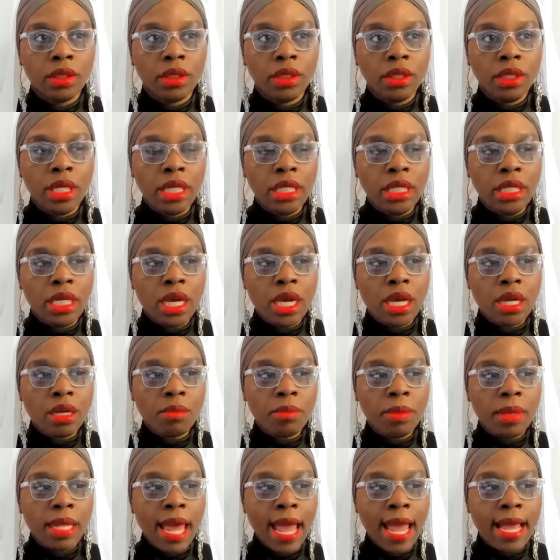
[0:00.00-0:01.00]
The
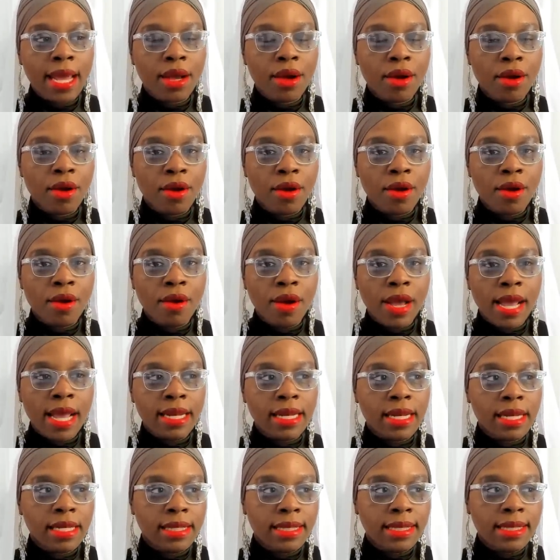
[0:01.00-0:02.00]
young black girl
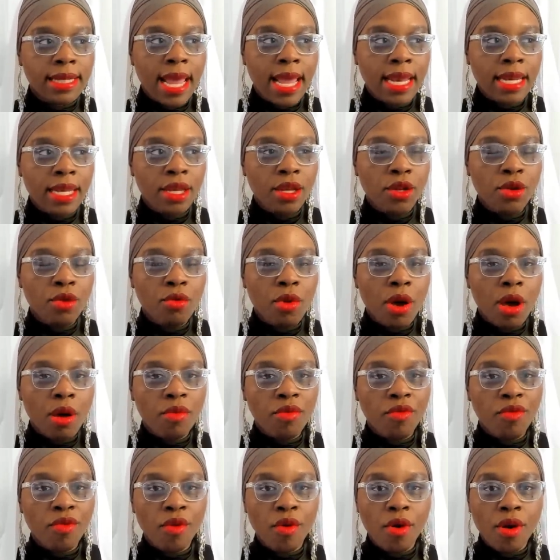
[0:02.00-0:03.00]
and the setting you
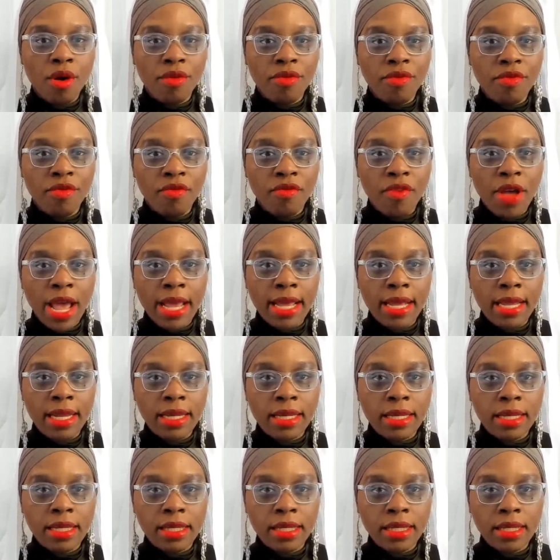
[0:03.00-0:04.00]
up for a fight.
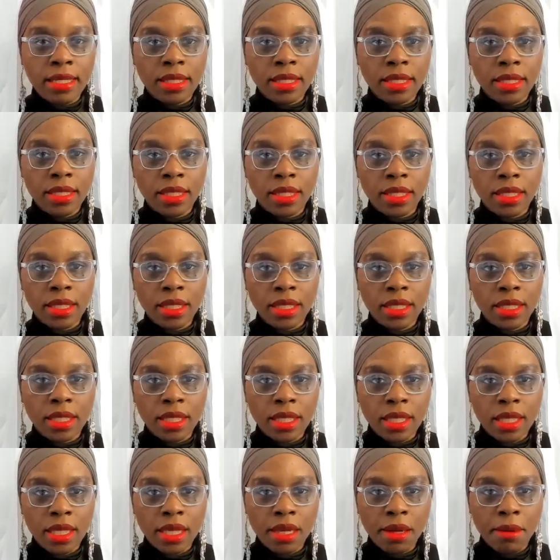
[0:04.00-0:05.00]

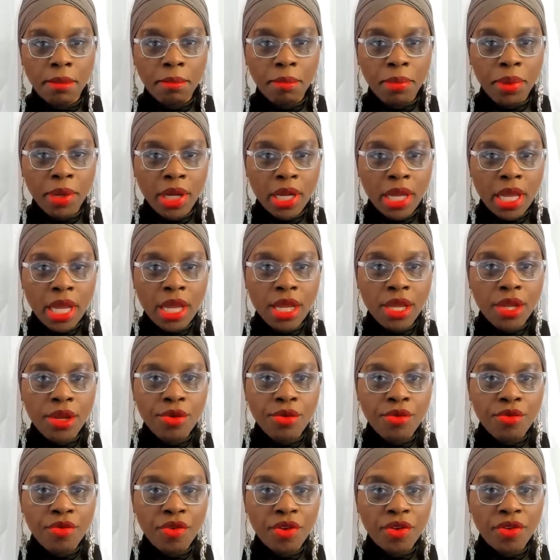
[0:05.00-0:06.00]
Booking
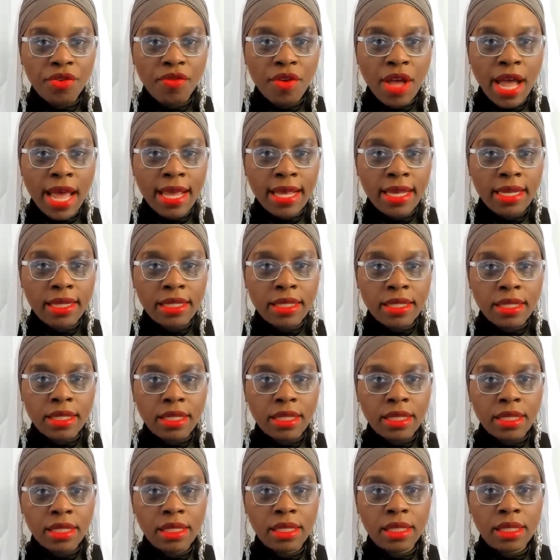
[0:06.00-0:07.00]
you for
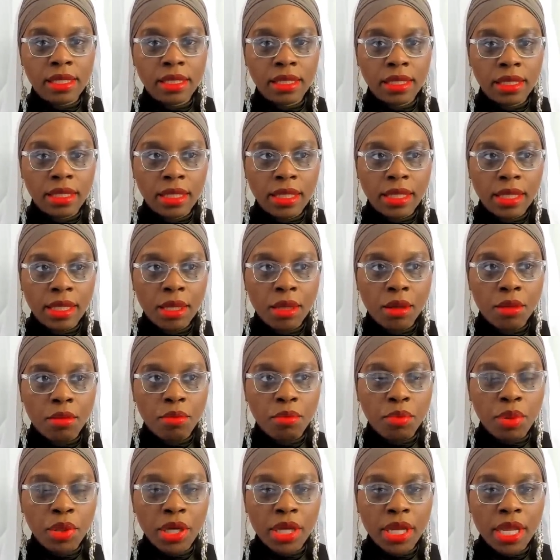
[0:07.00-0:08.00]
fights,
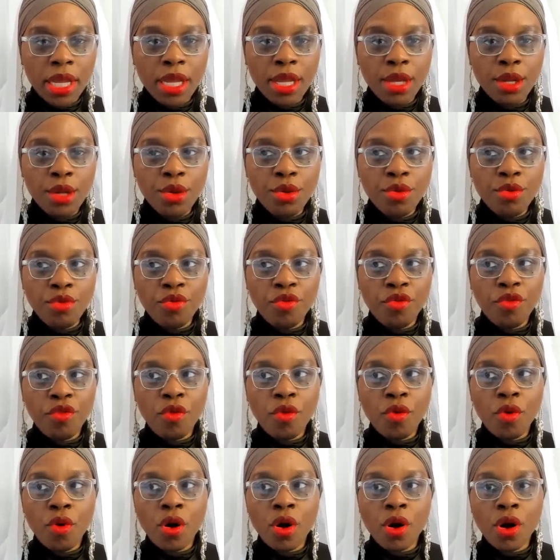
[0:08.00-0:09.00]
booking you
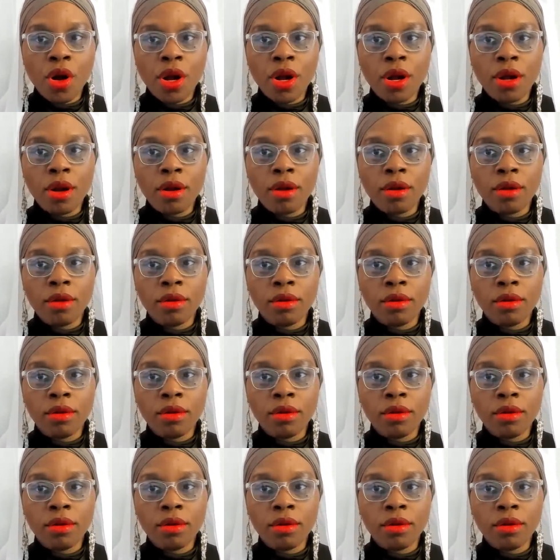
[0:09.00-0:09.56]
for